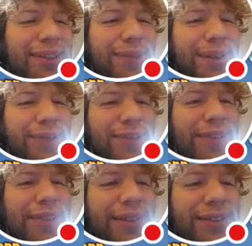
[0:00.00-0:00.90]
wave is
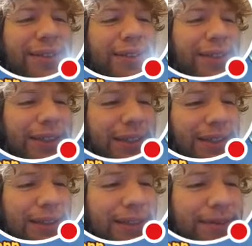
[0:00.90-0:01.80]
nuts.
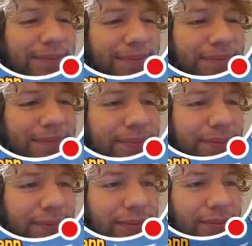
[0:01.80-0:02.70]
Um,
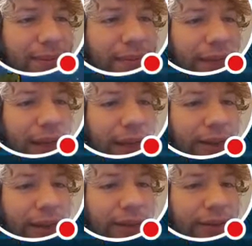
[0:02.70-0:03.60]
I
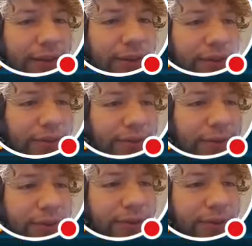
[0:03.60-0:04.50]
ran golden
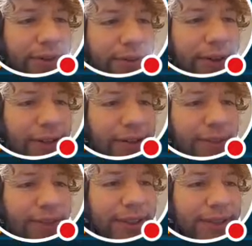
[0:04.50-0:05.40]
food for a while
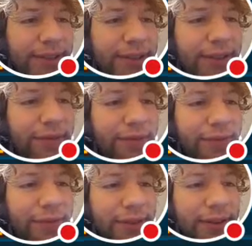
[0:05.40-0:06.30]
because of
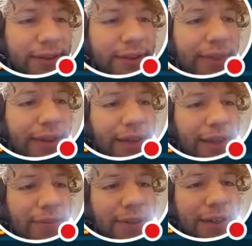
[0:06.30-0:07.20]
just like I
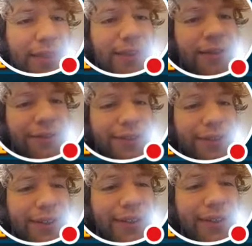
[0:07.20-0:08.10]
kept getting
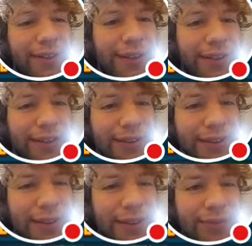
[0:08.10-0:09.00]
DOT'd.
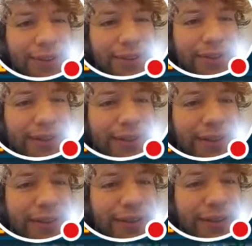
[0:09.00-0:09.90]
Like I just wanted to
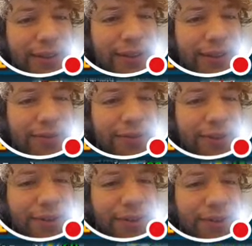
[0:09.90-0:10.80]
cleanse. All I ever
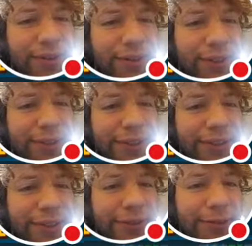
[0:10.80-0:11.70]
wanted to do was clean
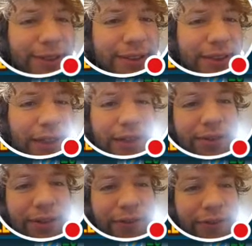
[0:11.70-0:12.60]
myself. But I
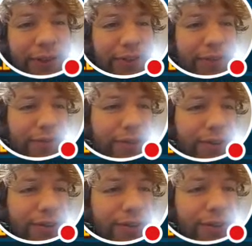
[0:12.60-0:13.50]
wonder if electric
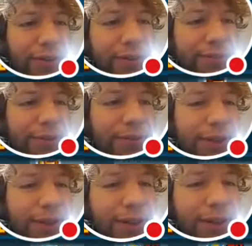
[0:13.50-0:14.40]
flow would be
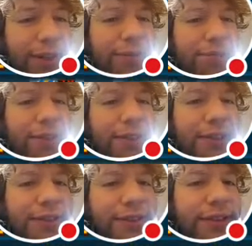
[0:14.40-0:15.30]
good again
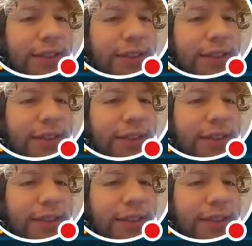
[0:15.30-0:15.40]
because